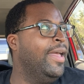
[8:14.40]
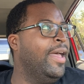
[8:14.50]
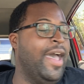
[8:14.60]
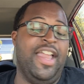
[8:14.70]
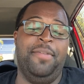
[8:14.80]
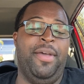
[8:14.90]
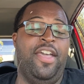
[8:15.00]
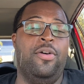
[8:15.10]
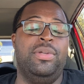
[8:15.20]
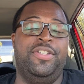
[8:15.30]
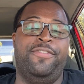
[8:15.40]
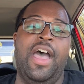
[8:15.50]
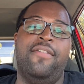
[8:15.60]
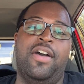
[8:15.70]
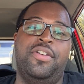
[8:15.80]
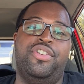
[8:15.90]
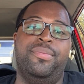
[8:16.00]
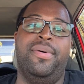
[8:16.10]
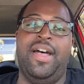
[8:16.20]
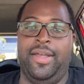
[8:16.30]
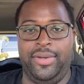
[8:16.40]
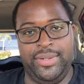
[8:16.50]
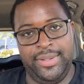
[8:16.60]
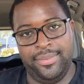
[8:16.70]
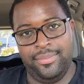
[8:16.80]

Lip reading: I had to pay almost $500